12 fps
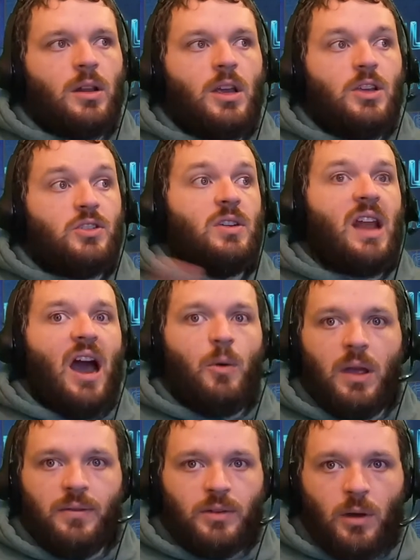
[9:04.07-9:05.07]
so now we
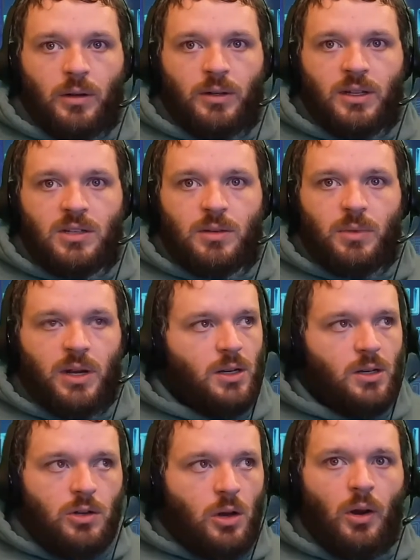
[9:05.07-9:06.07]
have to go out and get somebody.
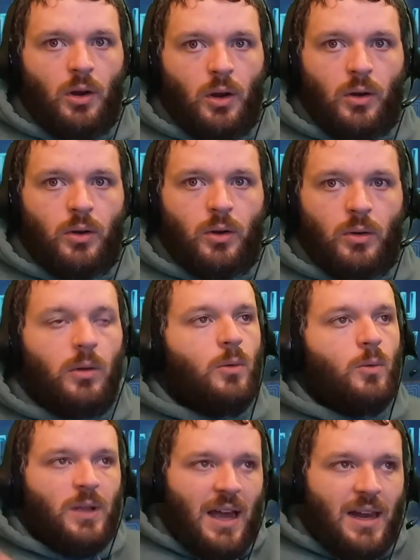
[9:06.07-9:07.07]
No, no, no, no, no.
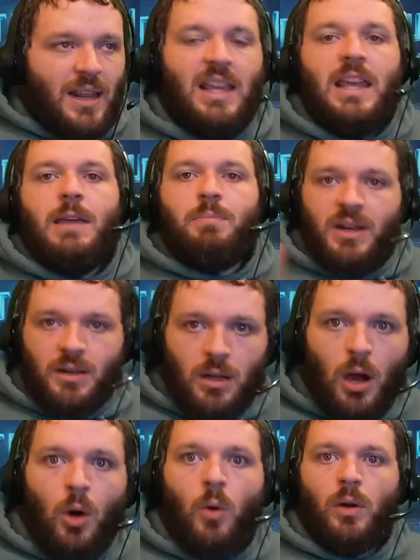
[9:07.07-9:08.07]
We got to keep it
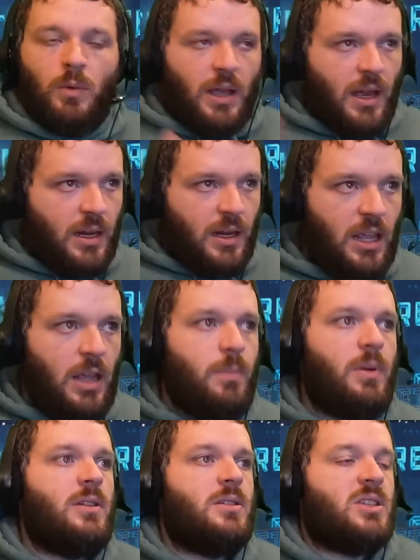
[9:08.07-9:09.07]
going. We got to keep
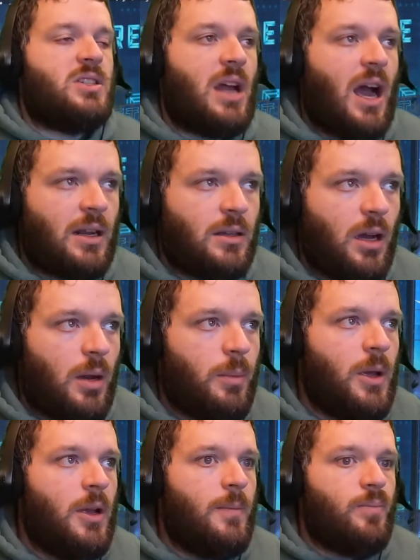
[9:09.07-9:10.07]
it stocked up.
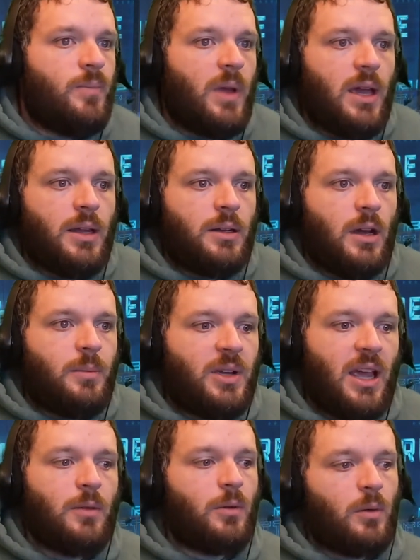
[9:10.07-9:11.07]
And um,
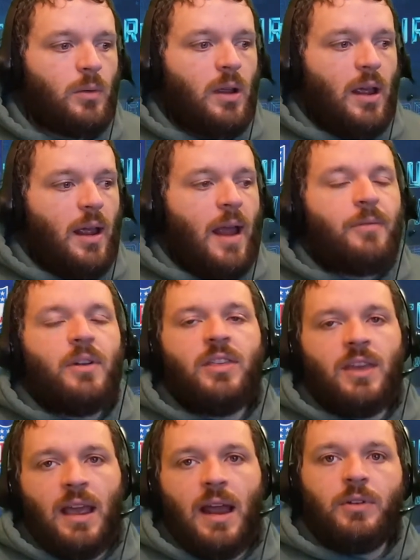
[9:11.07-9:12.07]
again,
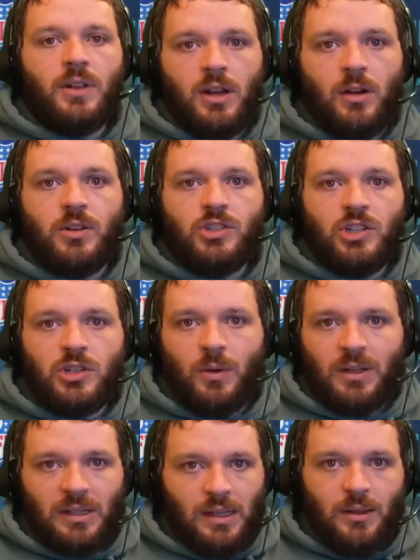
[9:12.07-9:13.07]
everything every year is just
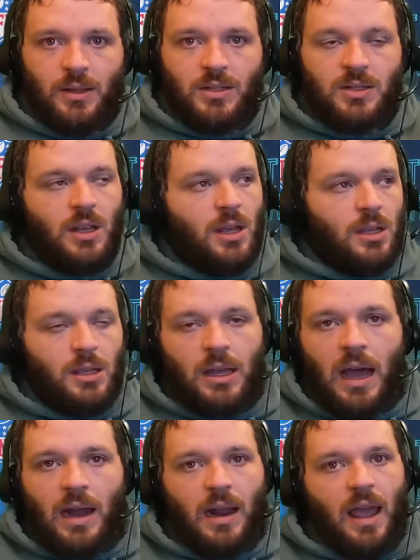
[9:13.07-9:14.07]
going like this. You
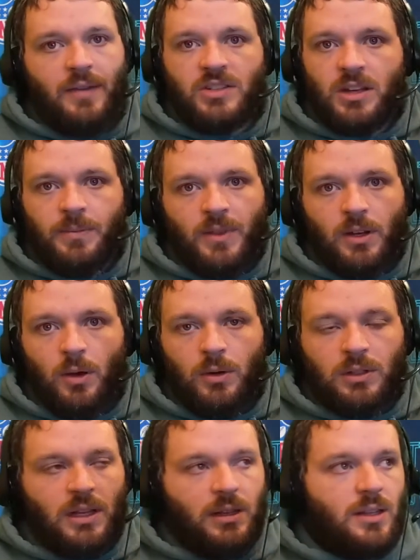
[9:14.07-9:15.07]
got to have something going
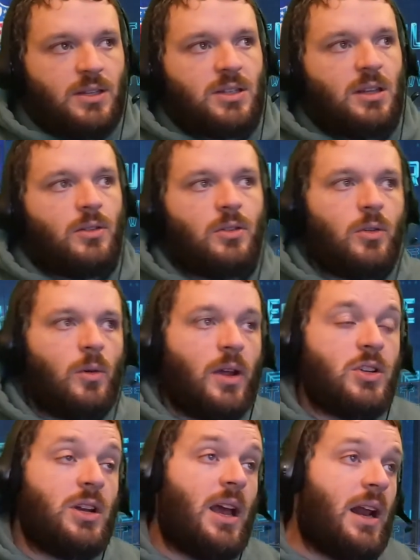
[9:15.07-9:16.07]
like this the other
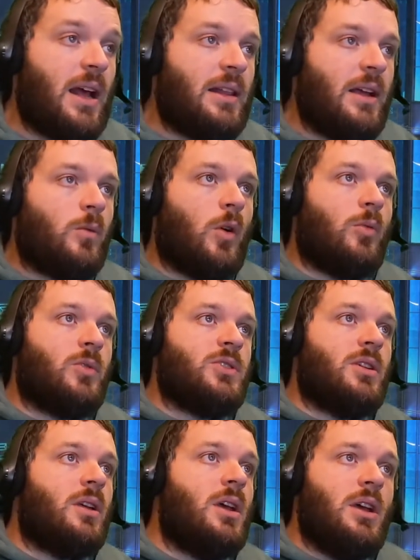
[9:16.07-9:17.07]
direction. And I like Roberson.
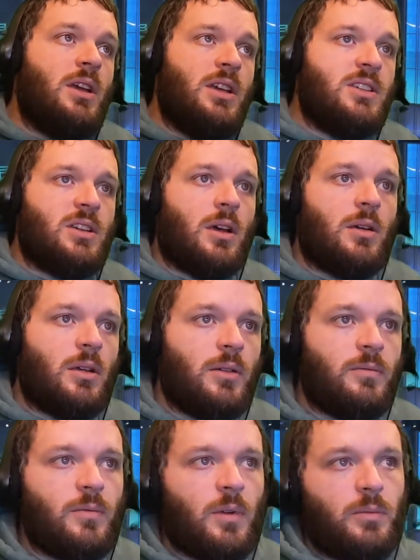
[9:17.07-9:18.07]
He's a,
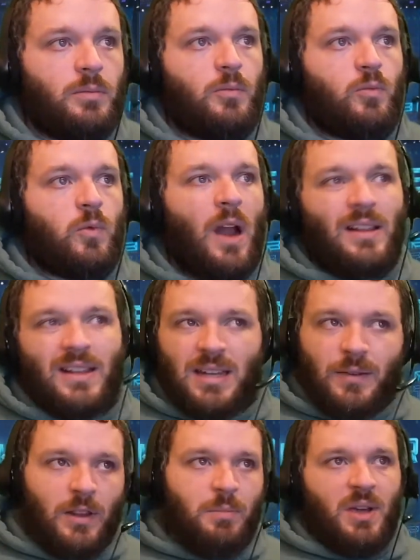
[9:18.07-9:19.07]
a,
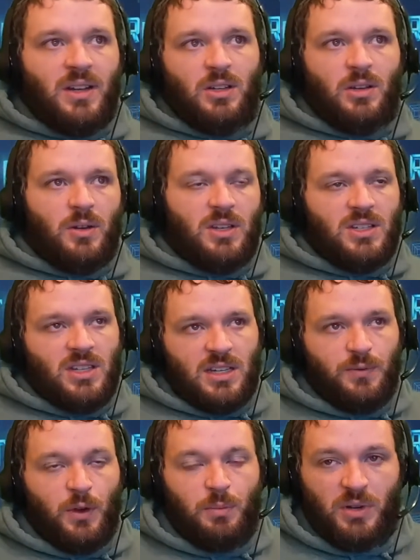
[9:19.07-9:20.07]
relatively big dude. He's six
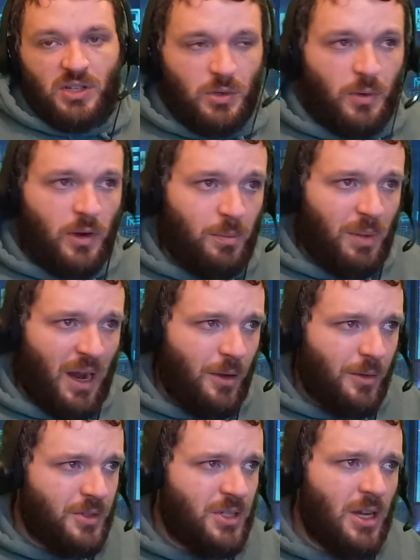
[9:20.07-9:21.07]
foot, but he's 200
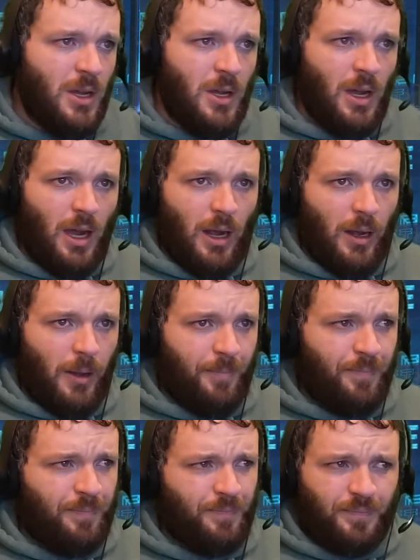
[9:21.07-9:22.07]
pounds. Um,
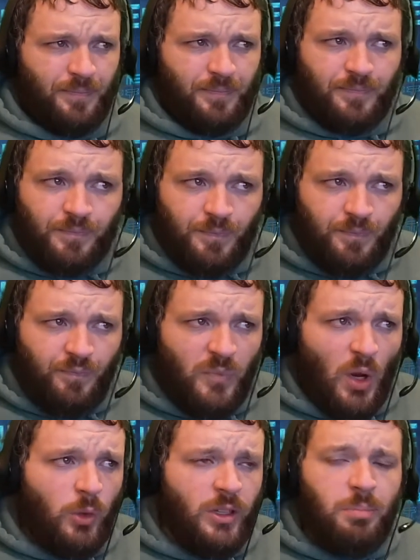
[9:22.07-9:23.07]

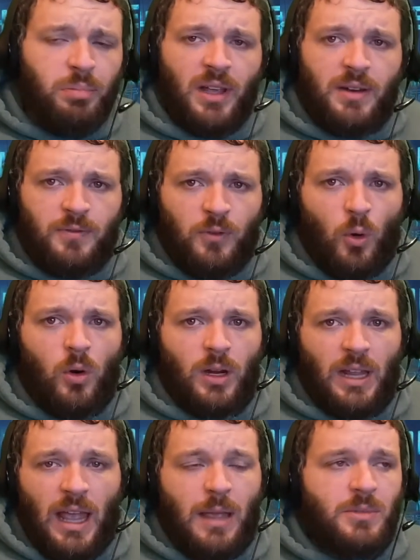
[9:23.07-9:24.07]
only played four
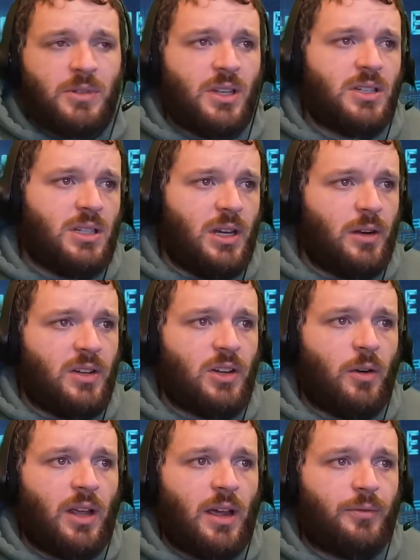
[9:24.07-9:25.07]
games this year. He's
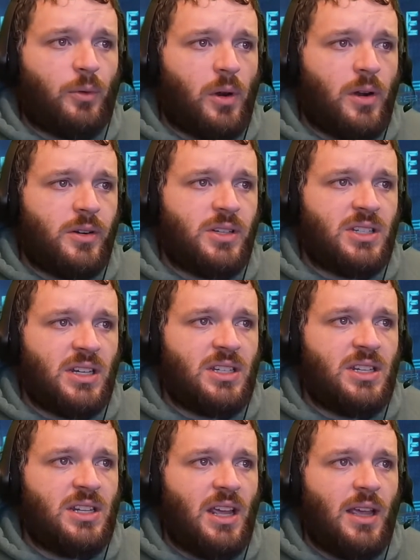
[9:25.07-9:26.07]
already got
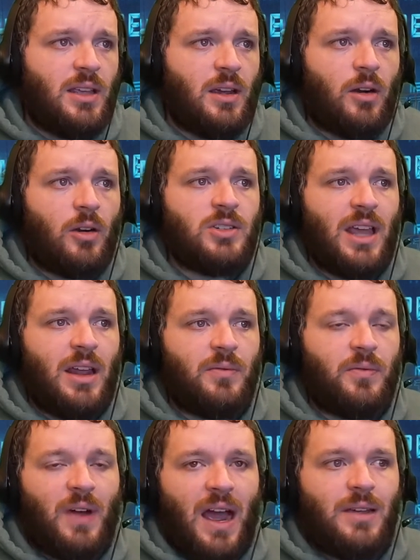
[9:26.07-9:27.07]
468 yards and
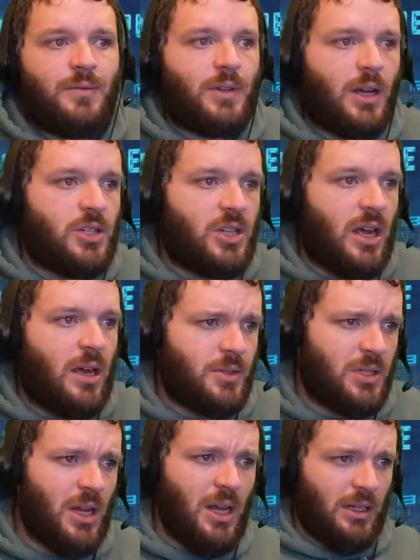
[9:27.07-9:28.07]
five
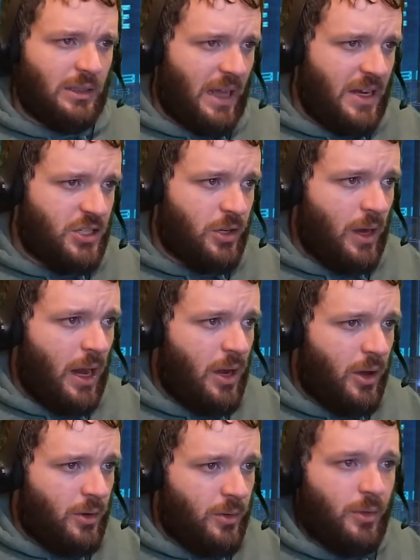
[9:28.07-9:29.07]
touchdowns. Last year,
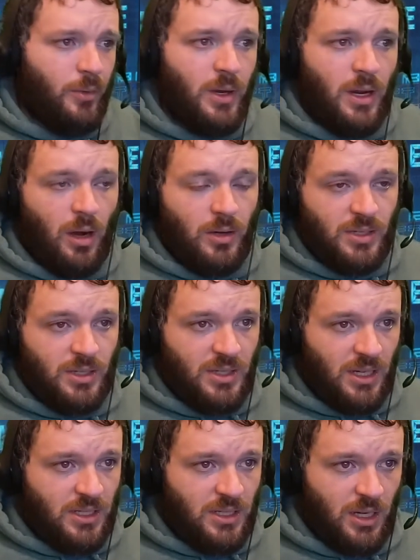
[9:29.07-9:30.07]
803 yards and
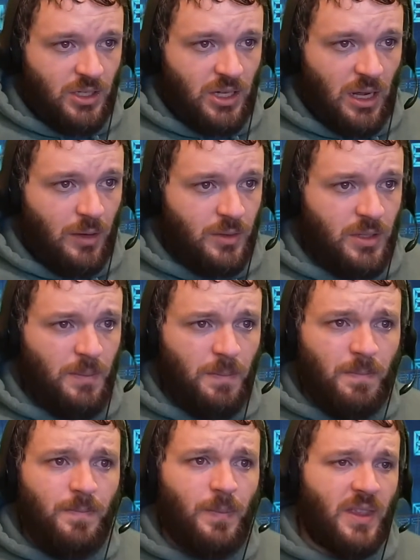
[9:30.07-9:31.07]
six touchdowns.
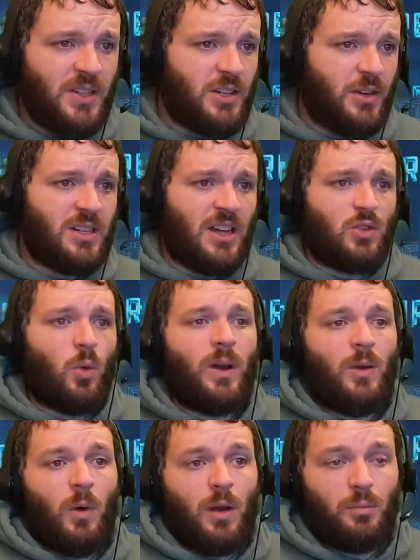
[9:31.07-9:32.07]
This year, he's got
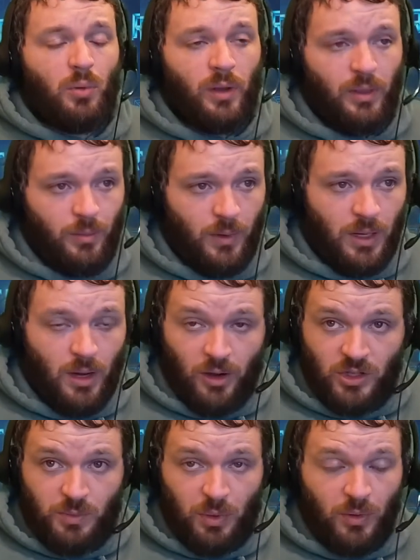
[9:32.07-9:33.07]
21.3
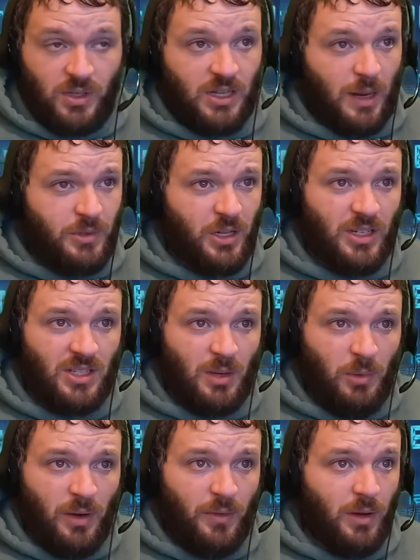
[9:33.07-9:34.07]
yards per reception. It's
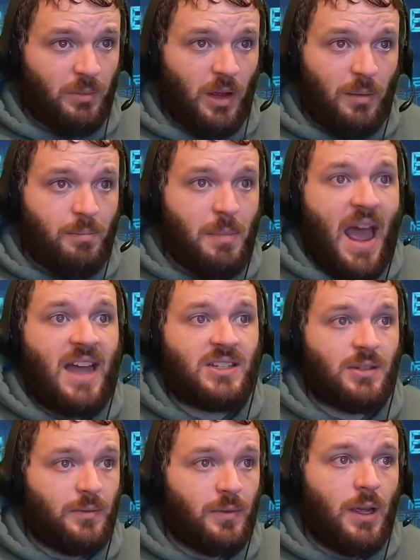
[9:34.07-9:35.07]
somewhat of a, a
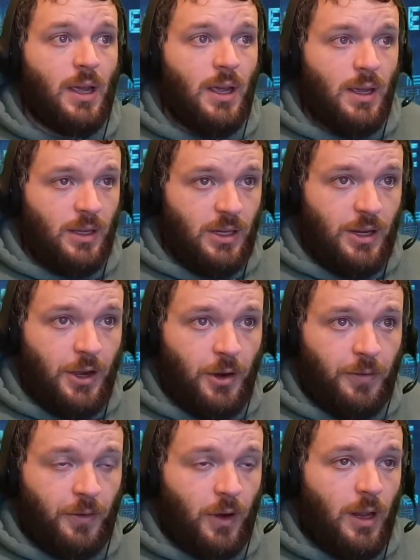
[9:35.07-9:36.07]
massive year
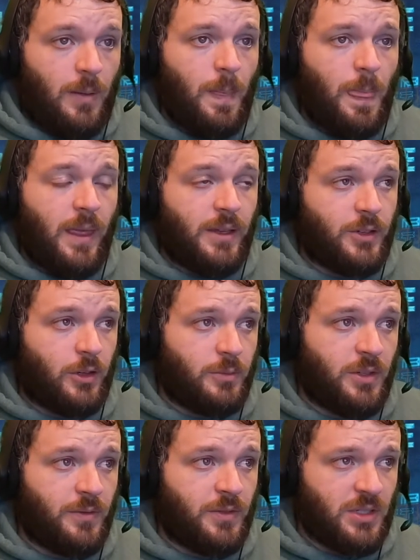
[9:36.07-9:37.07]
for him in terms
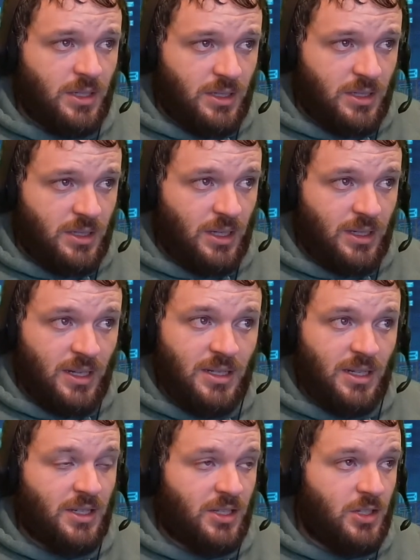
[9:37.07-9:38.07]
of st-
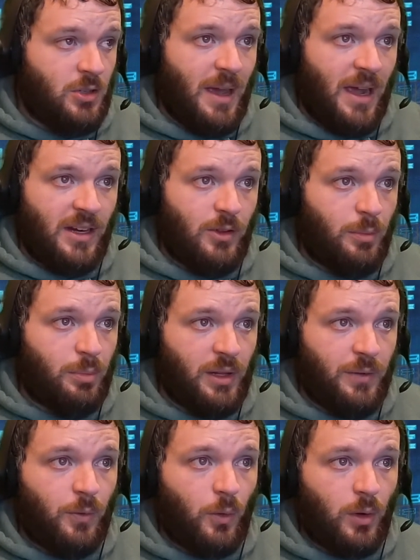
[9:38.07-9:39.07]
statistics. It's too bad he only
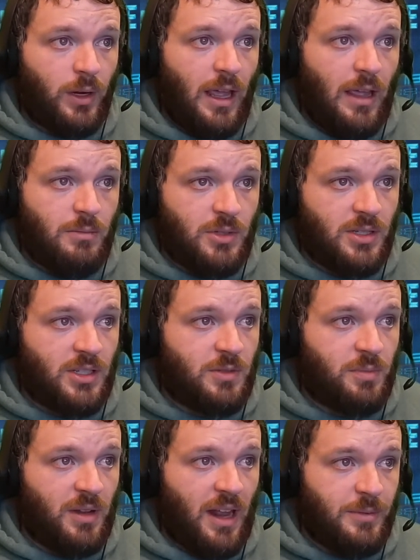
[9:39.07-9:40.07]
played four games because it's
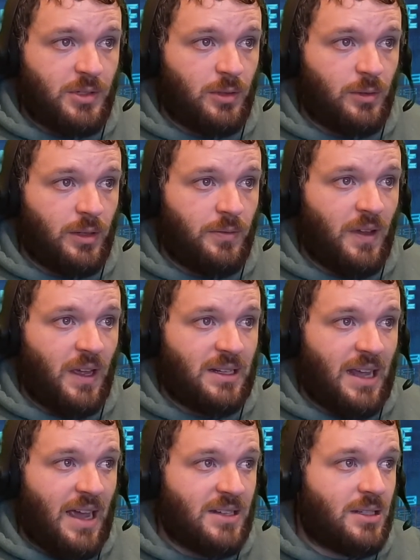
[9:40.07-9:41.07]
been absolutely
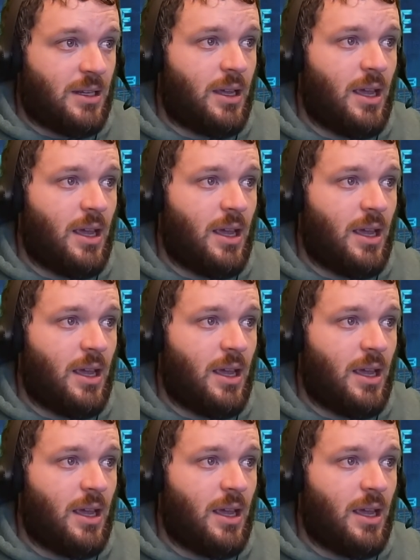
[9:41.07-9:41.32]
fantastic.